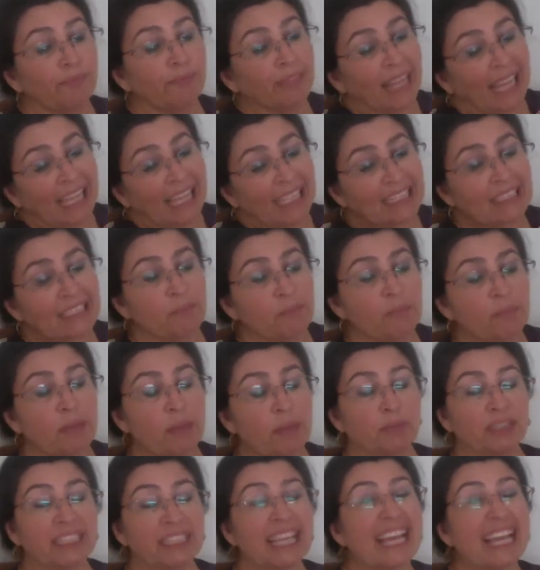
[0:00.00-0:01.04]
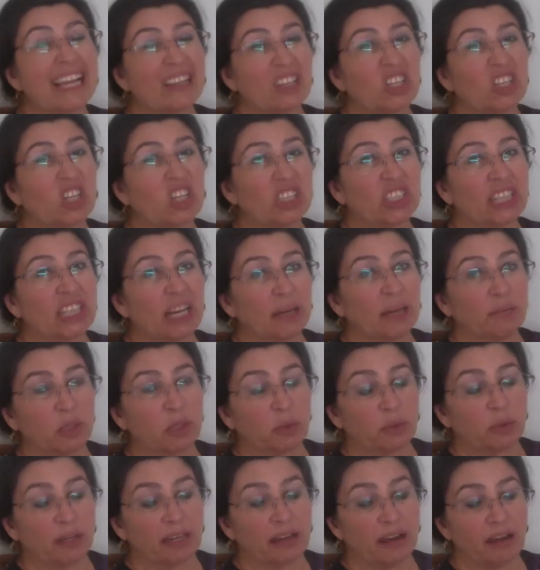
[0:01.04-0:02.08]
and some people take a long time to
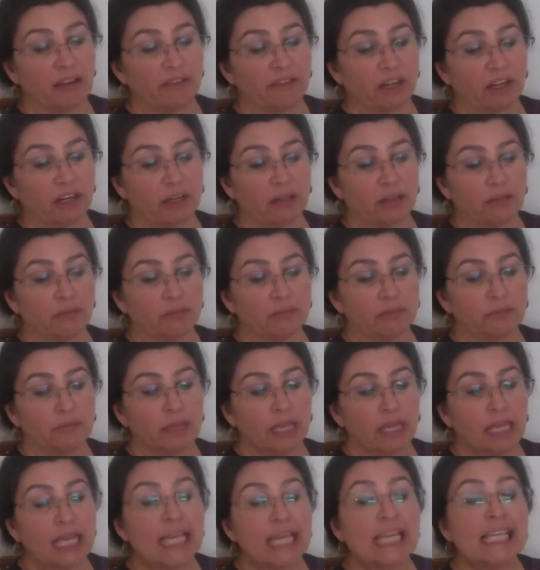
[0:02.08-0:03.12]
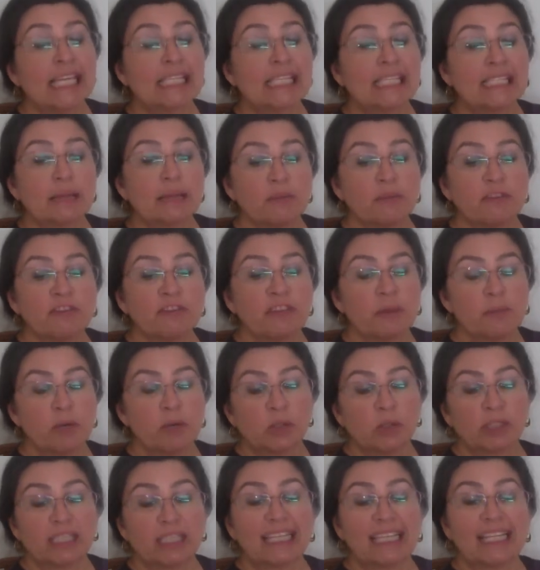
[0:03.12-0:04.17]
recover. Some of the
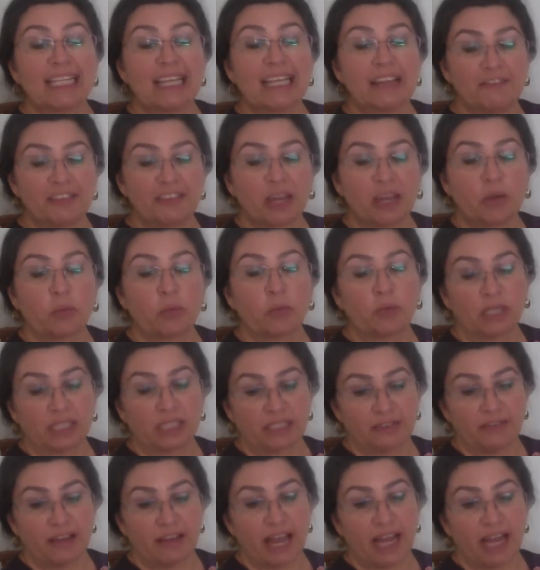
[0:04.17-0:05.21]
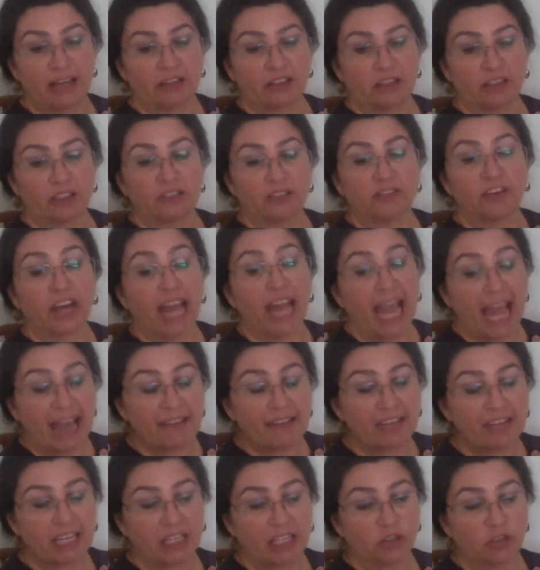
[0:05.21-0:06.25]
most significant risk factors for
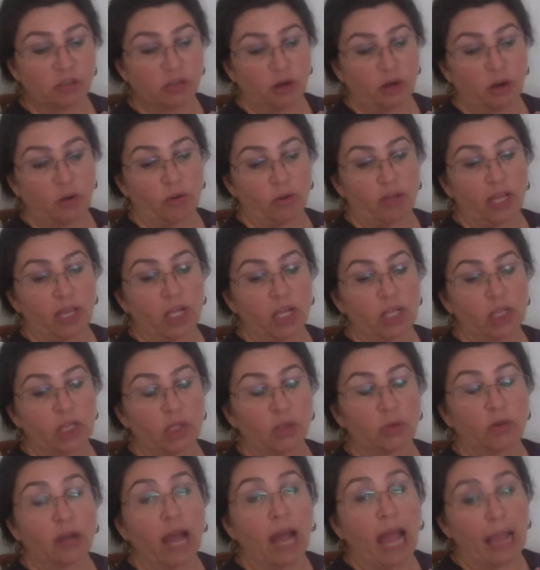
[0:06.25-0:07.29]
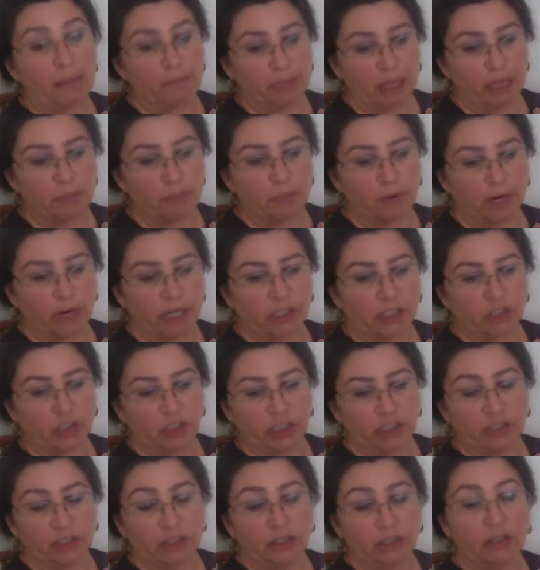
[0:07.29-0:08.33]
having a stroke include high blood
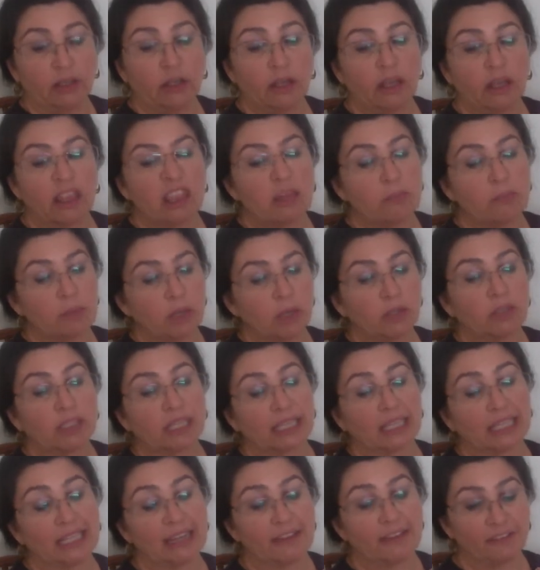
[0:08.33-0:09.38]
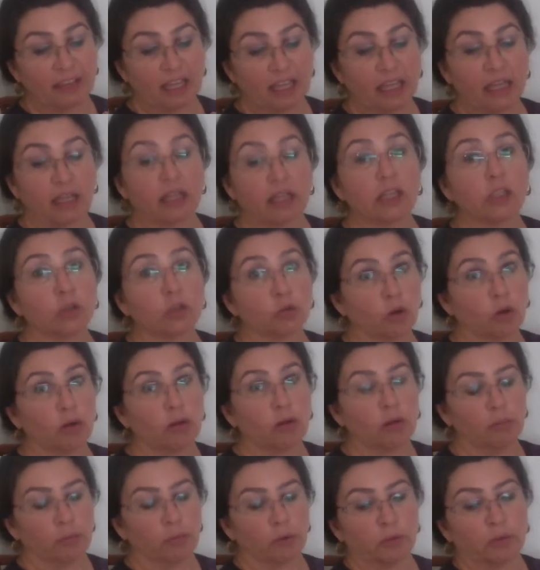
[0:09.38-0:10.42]
pressure, the most significant
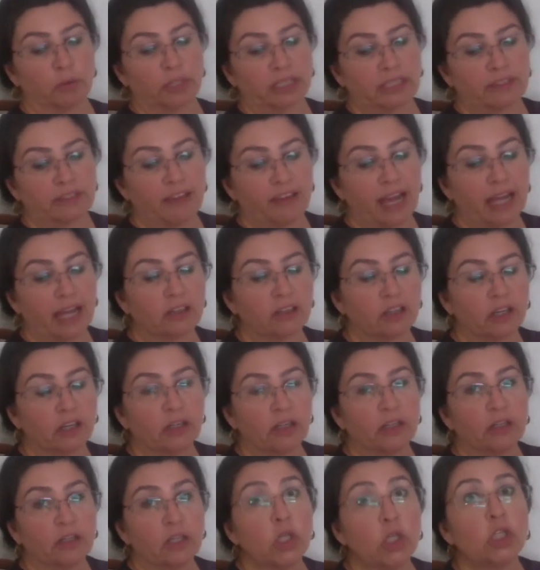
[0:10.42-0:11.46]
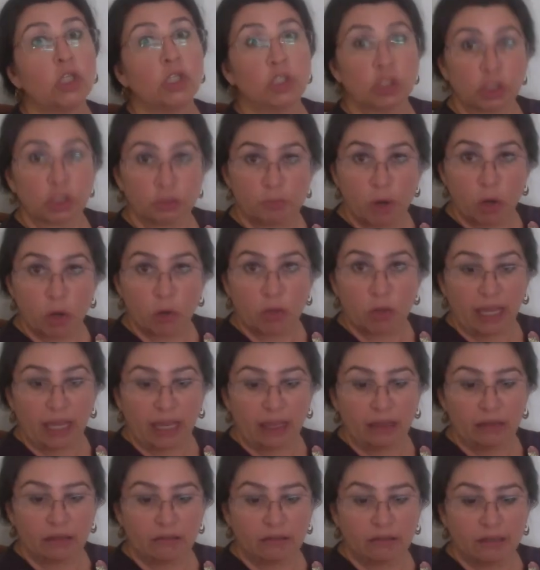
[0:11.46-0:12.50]
controllable risk factor,
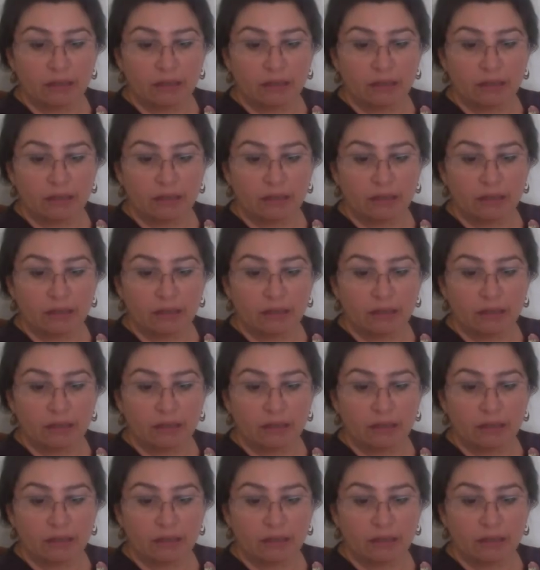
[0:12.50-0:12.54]
smoking.